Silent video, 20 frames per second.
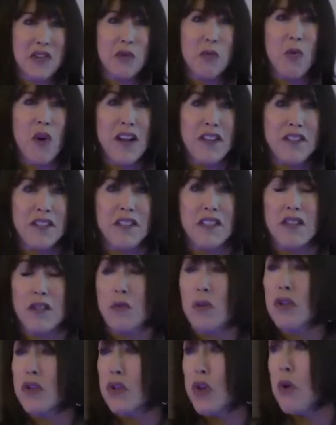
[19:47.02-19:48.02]
who wants to
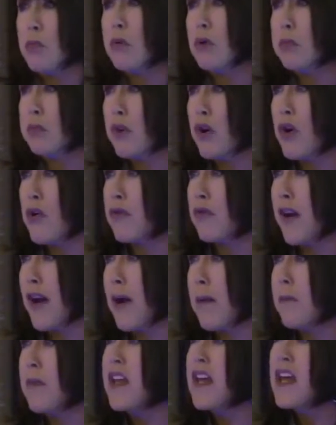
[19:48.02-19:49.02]
do a global
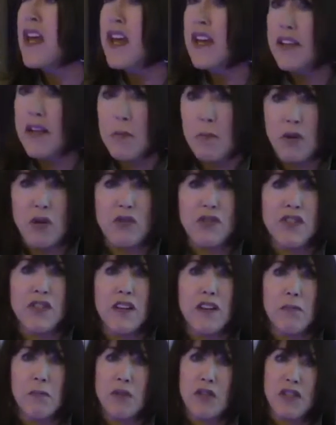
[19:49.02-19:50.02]
program. They personally
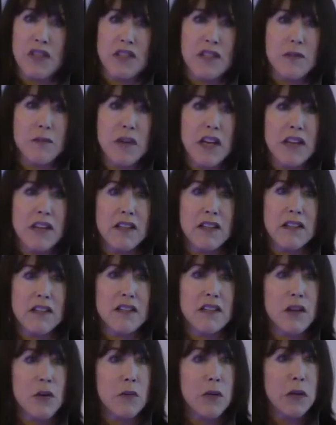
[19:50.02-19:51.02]
have participated in
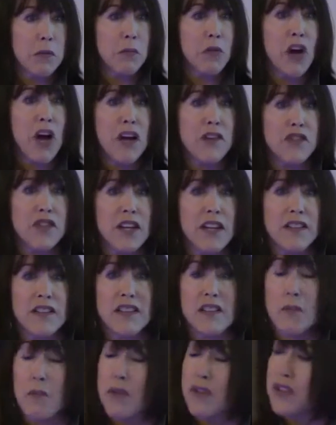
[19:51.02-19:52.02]
so many projects,
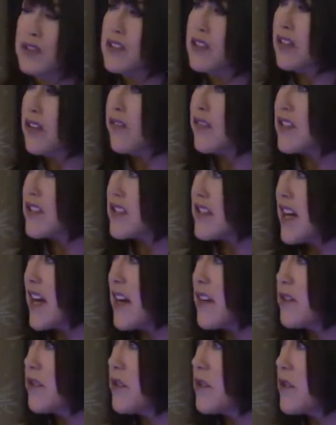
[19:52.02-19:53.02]
the building of the
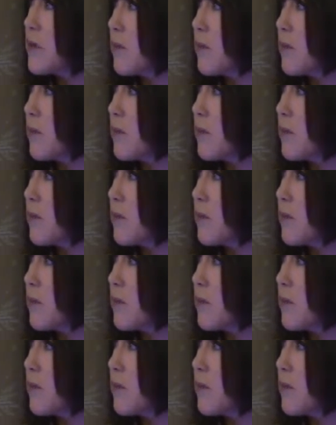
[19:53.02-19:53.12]
standards,